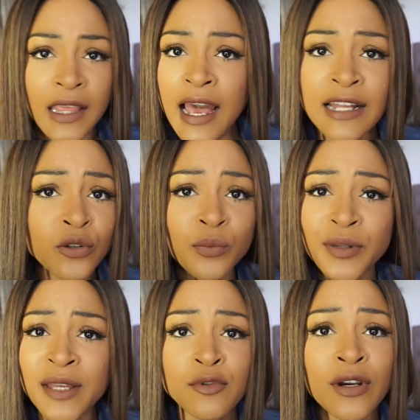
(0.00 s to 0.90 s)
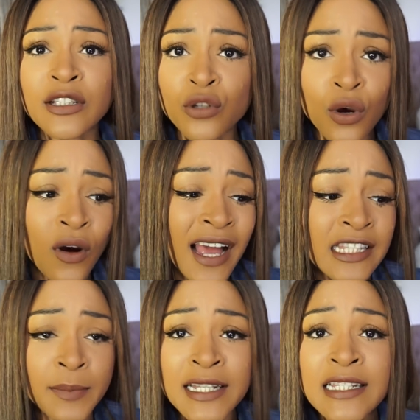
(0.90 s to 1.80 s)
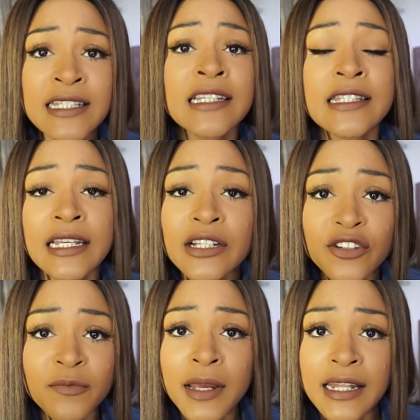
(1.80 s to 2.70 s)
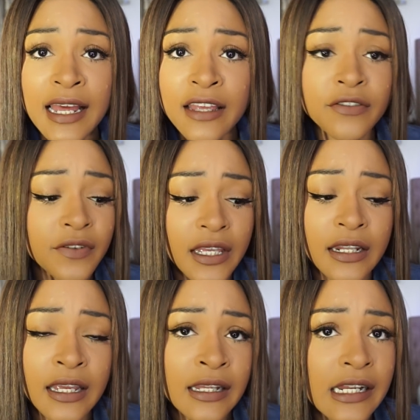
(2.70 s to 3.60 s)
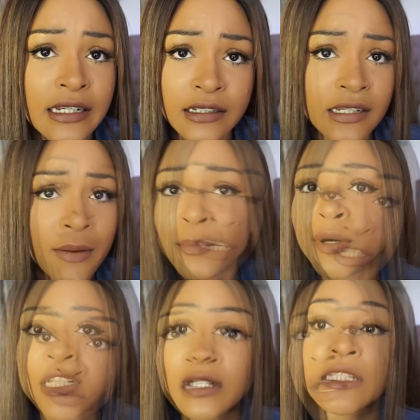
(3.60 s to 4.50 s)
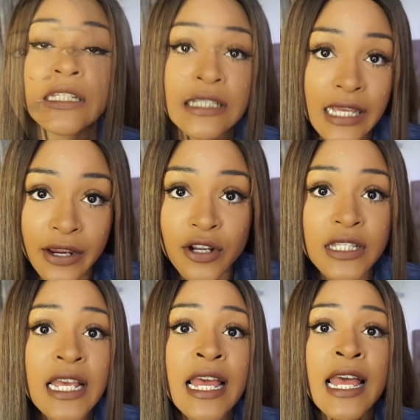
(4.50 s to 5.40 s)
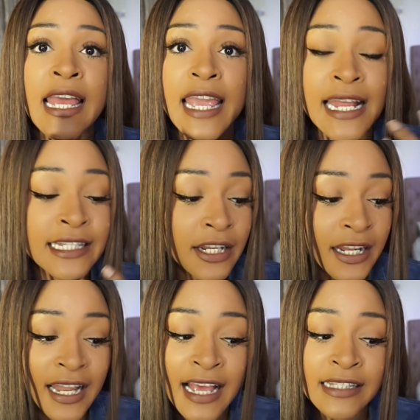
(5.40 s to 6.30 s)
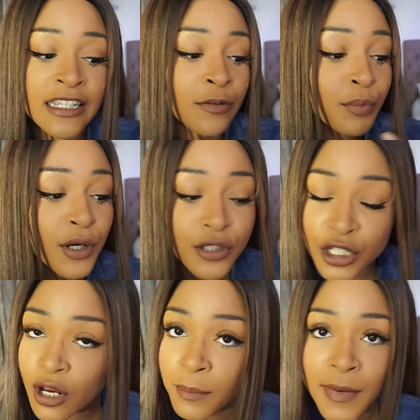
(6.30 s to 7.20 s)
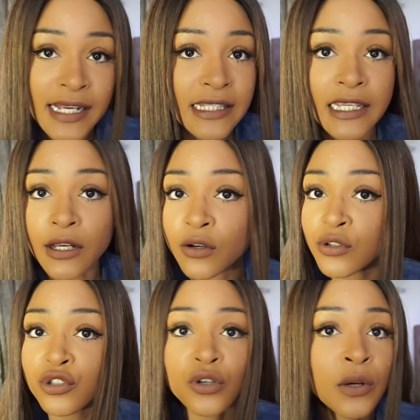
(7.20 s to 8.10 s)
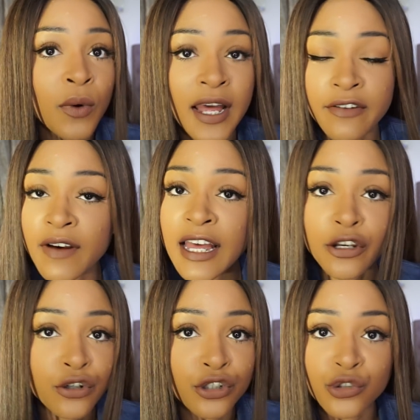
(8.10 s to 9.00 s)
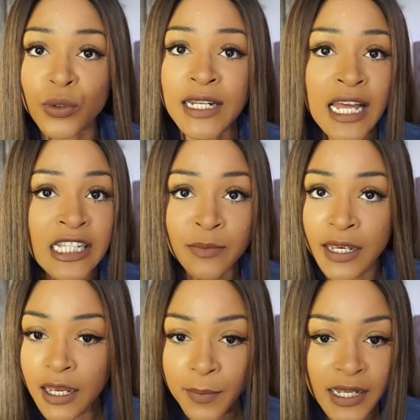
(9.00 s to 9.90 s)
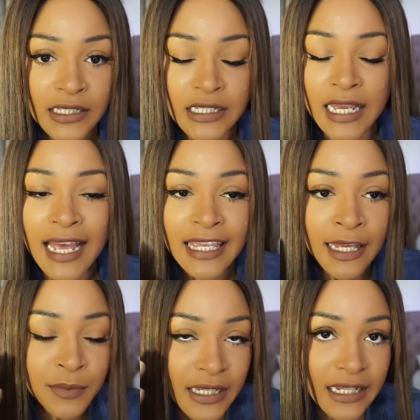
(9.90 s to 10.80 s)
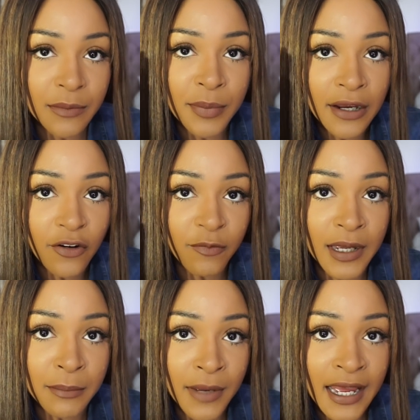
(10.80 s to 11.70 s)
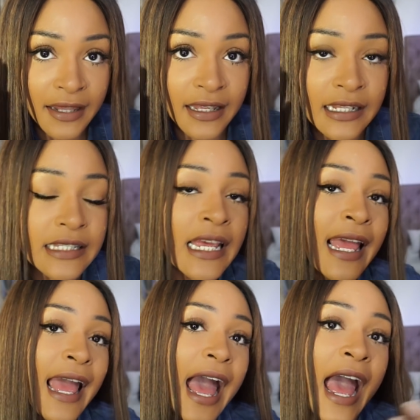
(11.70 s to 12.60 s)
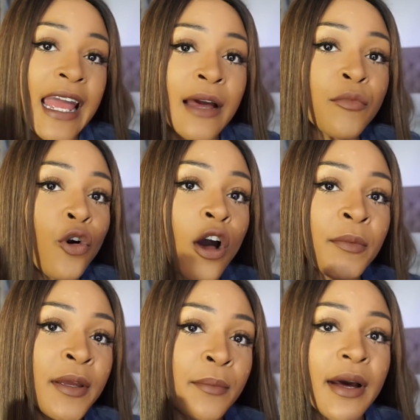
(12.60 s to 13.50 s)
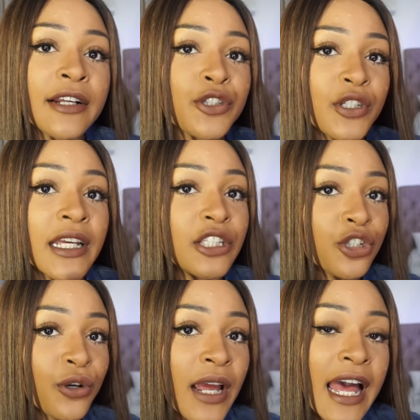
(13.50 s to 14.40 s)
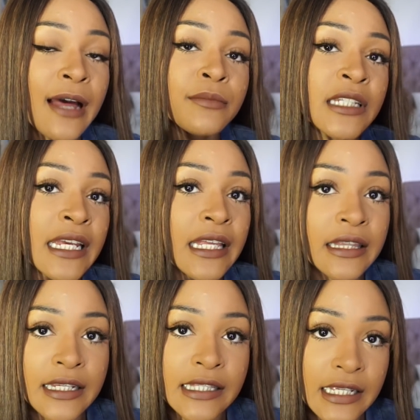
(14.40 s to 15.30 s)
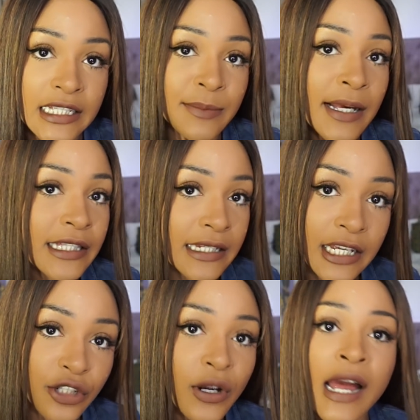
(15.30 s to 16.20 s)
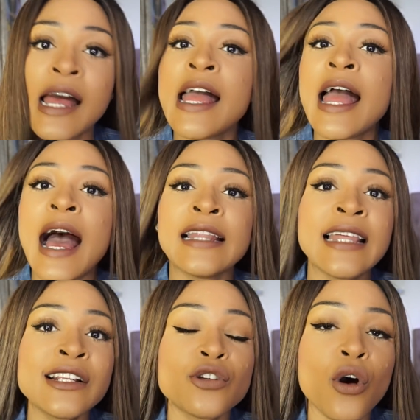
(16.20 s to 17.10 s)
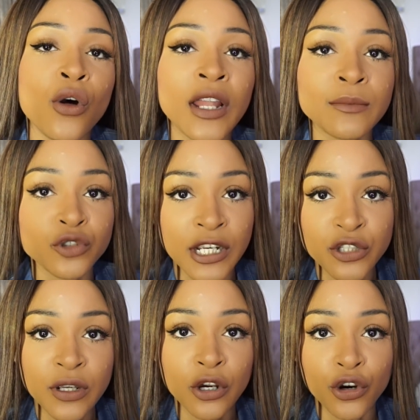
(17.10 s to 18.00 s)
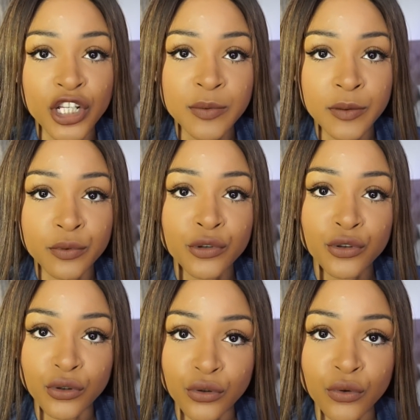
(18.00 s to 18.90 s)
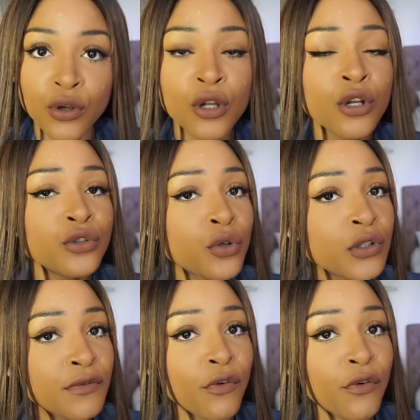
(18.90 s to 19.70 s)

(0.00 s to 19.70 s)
I don't blame you at all. I spent 6 years of my life in England, but those 6 years internalizing, building up my skills, doing whatever I could to enhance my capacity. I kept it at the back of my mind that I am coming back to Nigeria. I'm taking these things back to Nigeria. And that's all I'm trying to encourage people to do. Don't